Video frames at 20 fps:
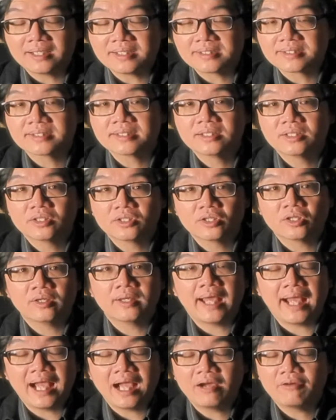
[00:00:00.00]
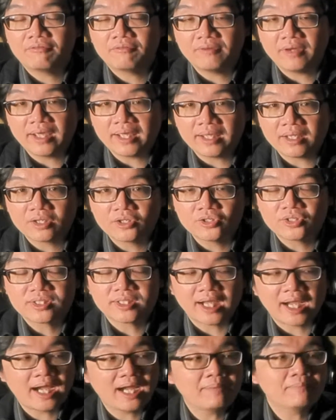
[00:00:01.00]
is gonna have a good
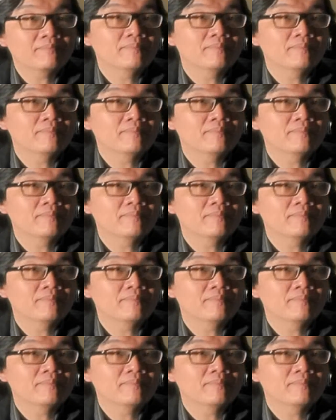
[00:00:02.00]
time,